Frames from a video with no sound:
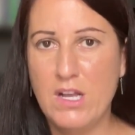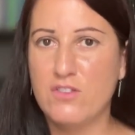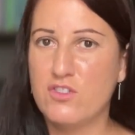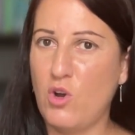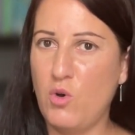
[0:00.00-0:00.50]

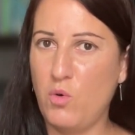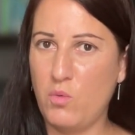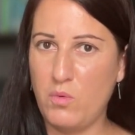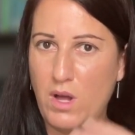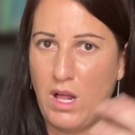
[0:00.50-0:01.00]
So
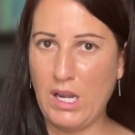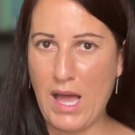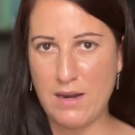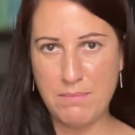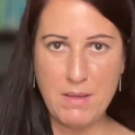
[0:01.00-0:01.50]
a
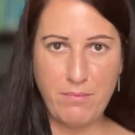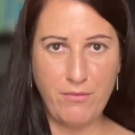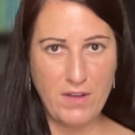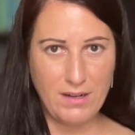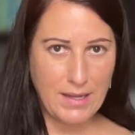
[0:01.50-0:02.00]
lot of people
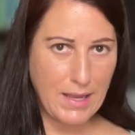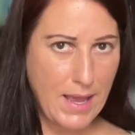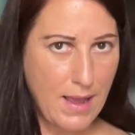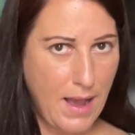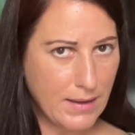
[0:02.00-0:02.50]
felt like,
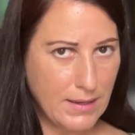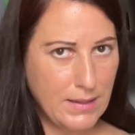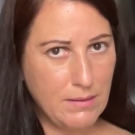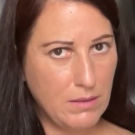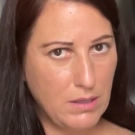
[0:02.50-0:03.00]
"Hey, I
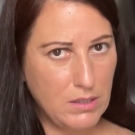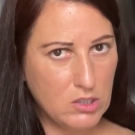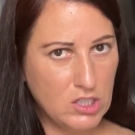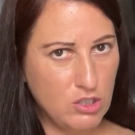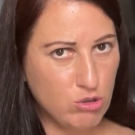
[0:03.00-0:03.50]
can
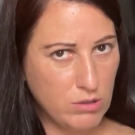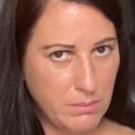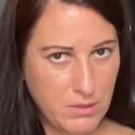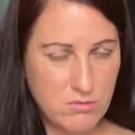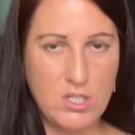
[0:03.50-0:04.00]

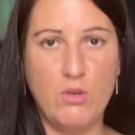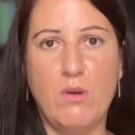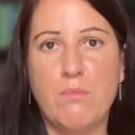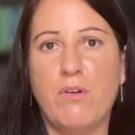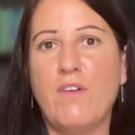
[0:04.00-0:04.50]
contribute to
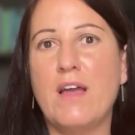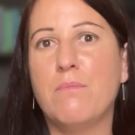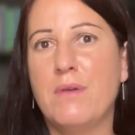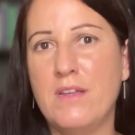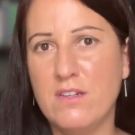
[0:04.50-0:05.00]
and provide
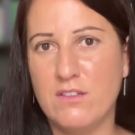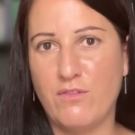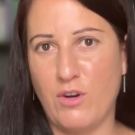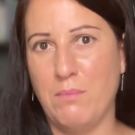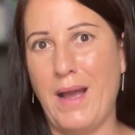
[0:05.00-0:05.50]
opinions
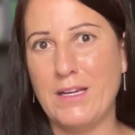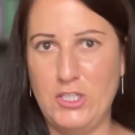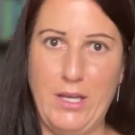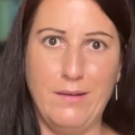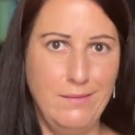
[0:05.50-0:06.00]
for a bike
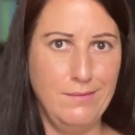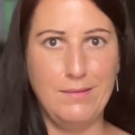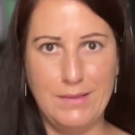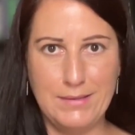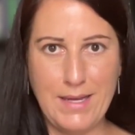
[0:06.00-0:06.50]
shed
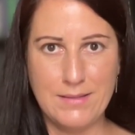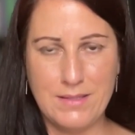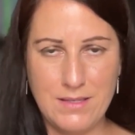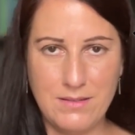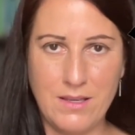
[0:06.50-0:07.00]
because that's
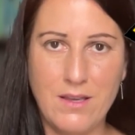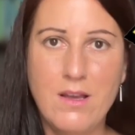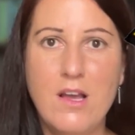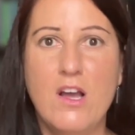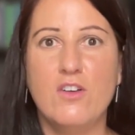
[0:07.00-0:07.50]
easy."
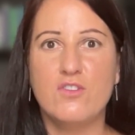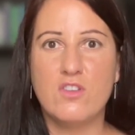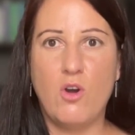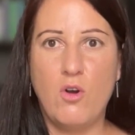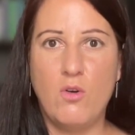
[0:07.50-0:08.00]

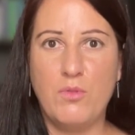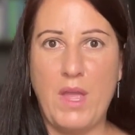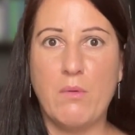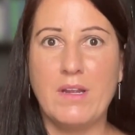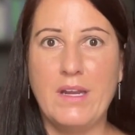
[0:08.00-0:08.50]
So
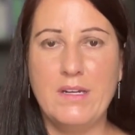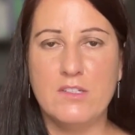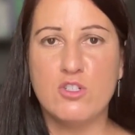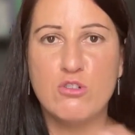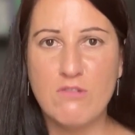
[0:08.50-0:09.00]
they were getting
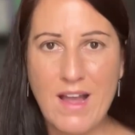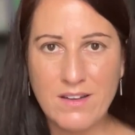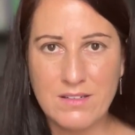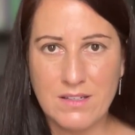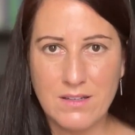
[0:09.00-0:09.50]

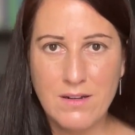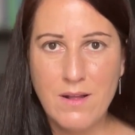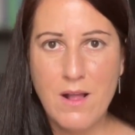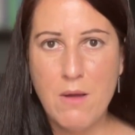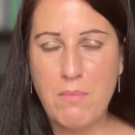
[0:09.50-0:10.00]
distracted
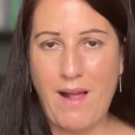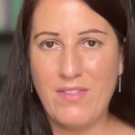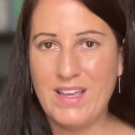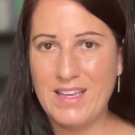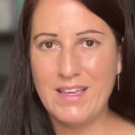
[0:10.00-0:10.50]
by
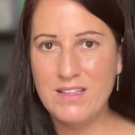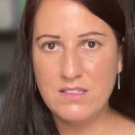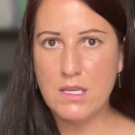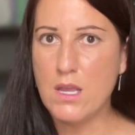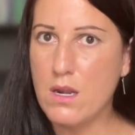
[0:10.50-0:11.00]
the
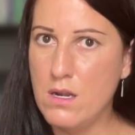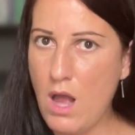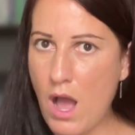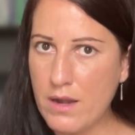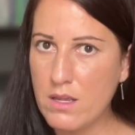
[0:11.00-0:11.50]
easy,
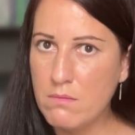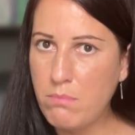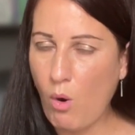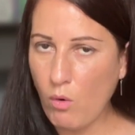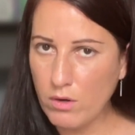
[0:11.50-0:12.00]
not
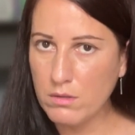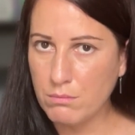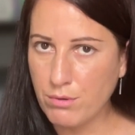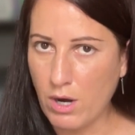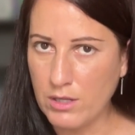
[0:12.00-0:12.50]
important
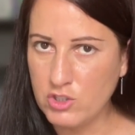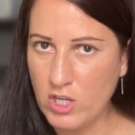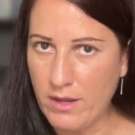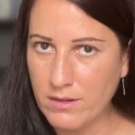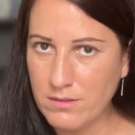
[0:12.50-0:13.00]

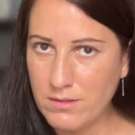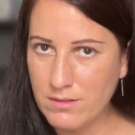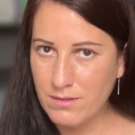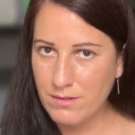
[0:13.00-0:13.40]
project